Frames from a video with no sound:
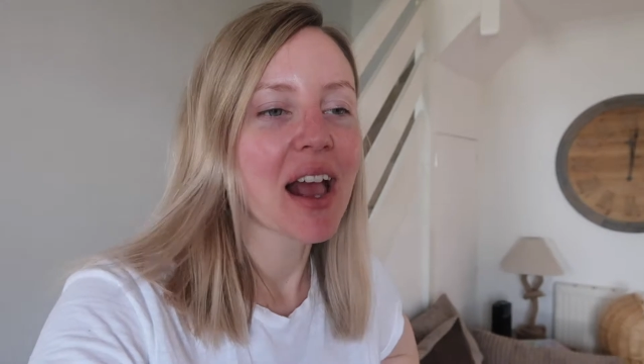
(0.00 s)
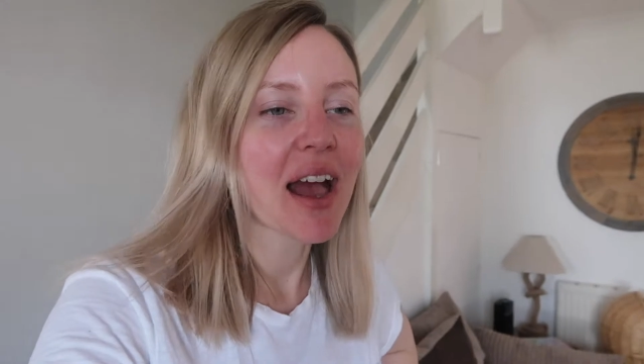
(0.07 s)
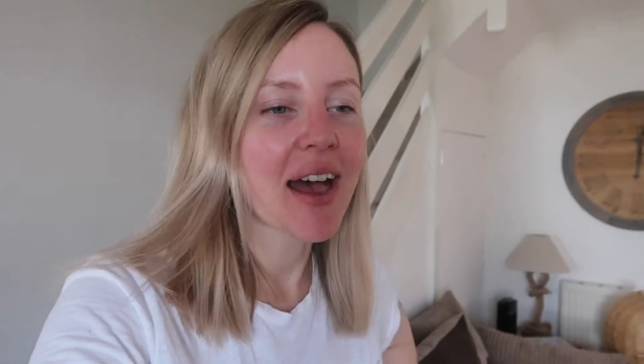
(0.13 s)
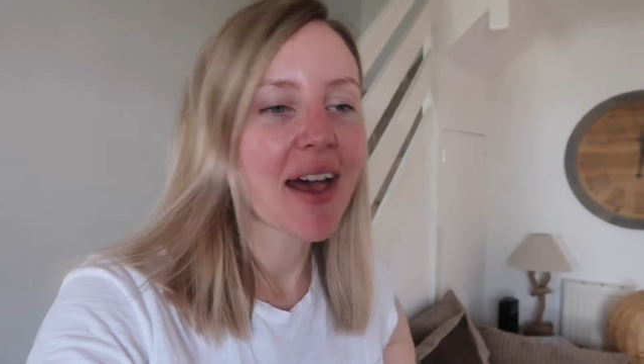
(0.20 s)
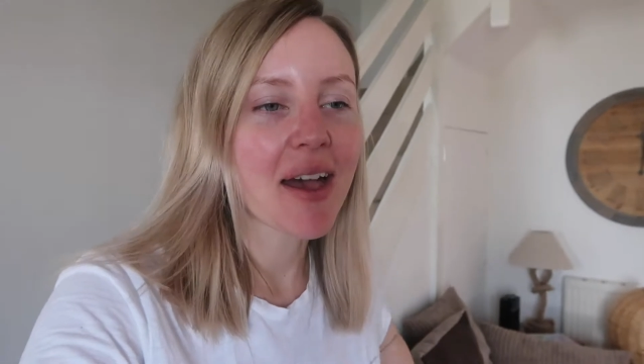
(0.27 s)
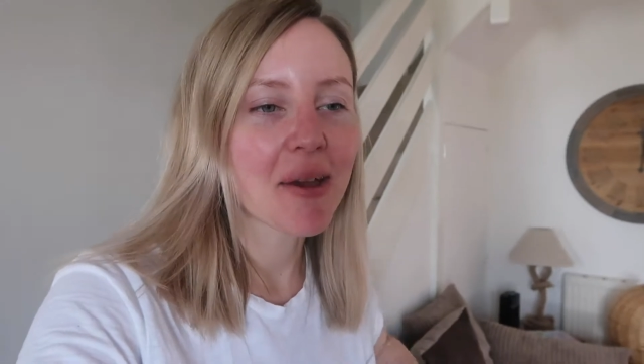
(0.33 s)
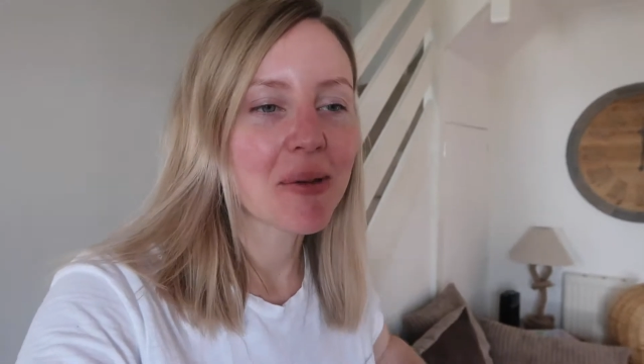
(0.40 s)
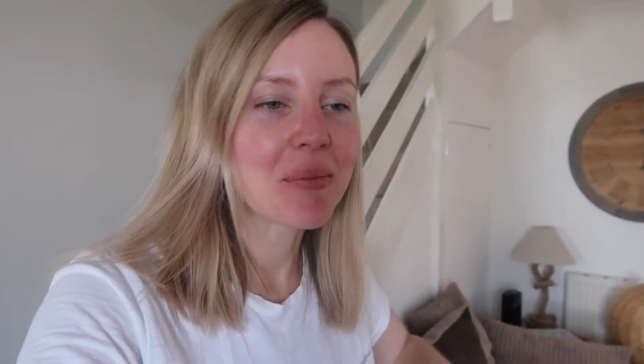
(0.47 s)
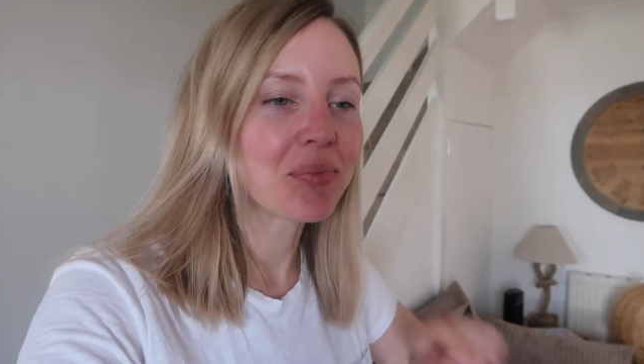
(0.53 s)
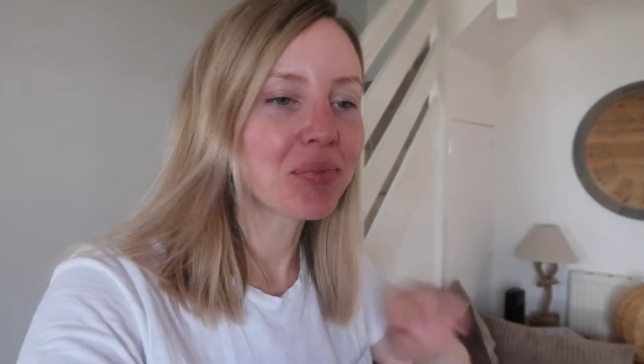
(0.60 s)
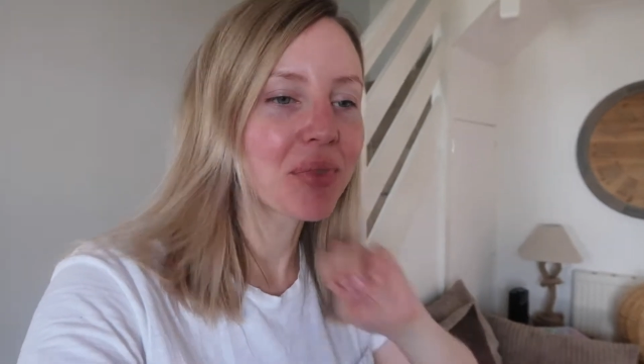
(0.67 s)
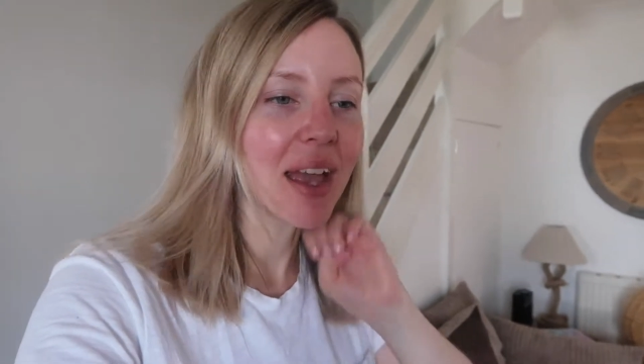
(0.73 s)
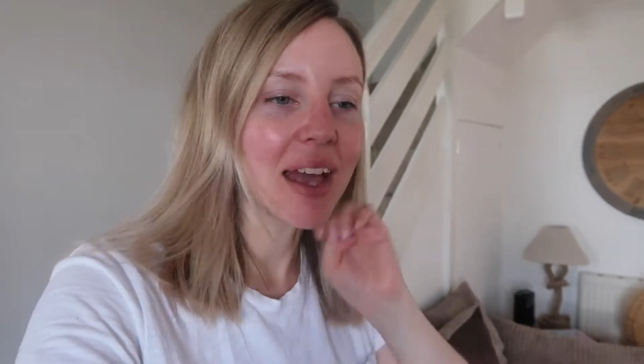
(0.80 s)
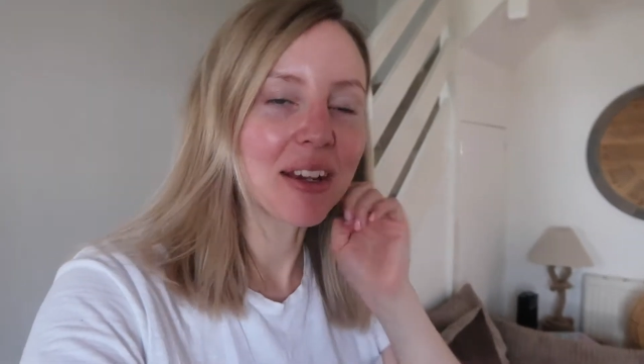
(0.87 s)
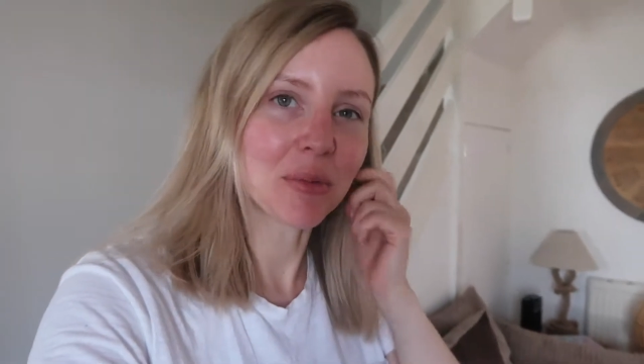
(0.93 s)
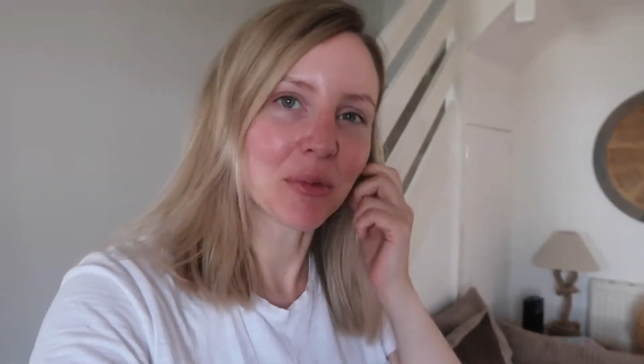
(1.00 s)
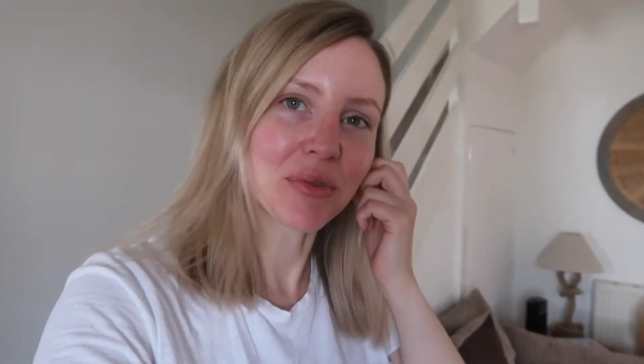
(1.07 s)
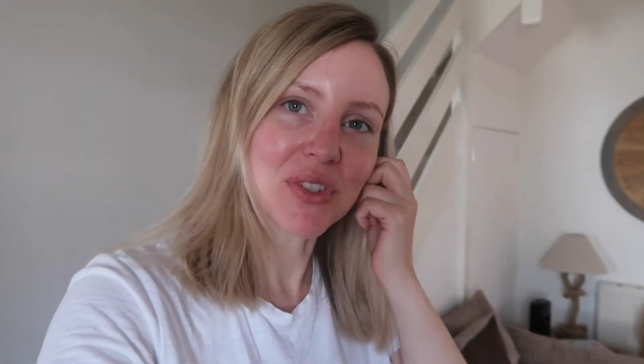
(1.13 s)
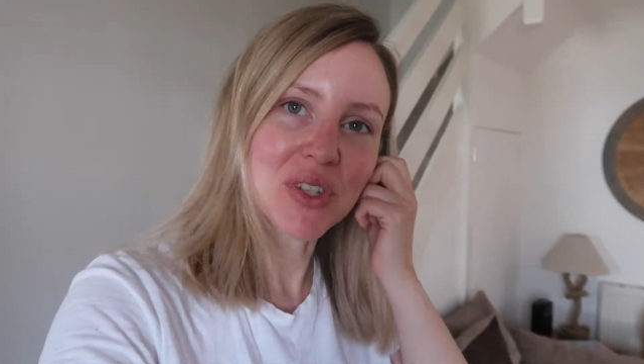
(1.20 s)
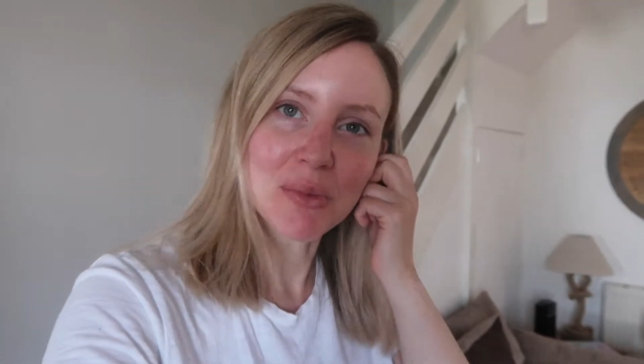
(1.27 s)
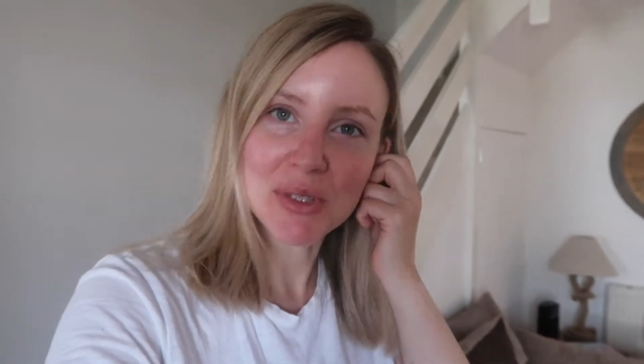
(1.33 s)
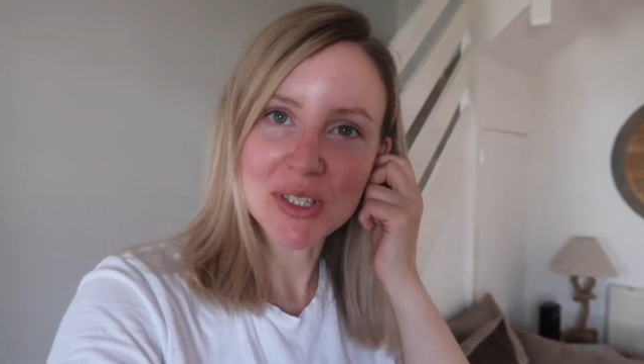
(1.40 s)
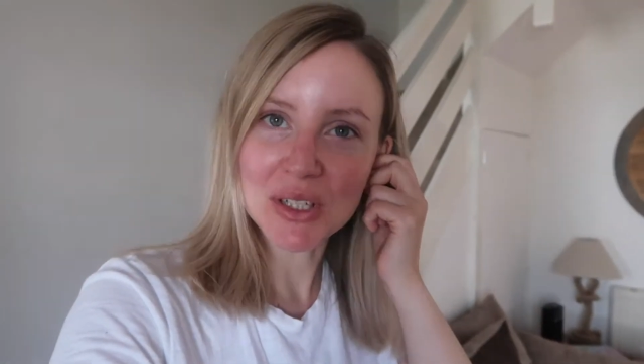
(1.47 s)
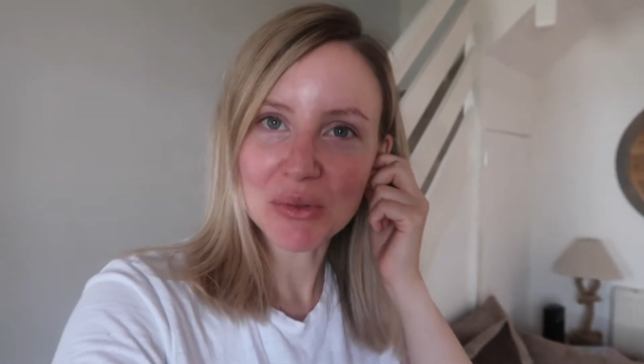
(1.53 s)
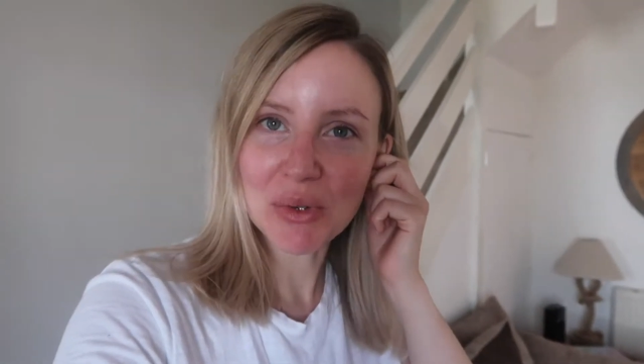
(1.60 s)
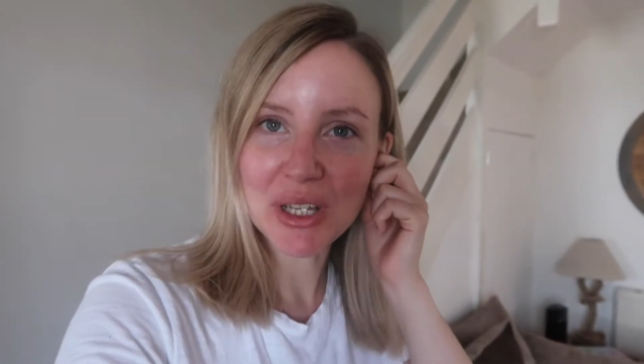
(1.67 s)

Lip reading: and obviously I'm still